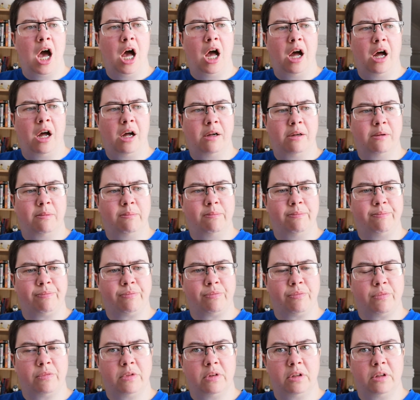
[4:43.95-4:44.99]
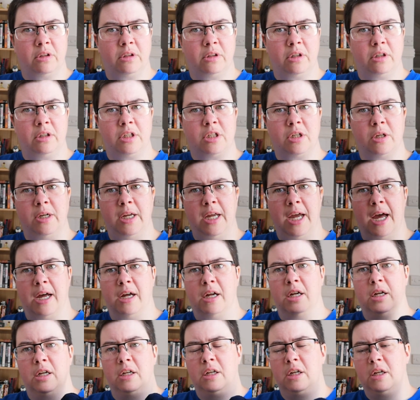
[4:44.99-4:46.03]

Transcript: So yeah,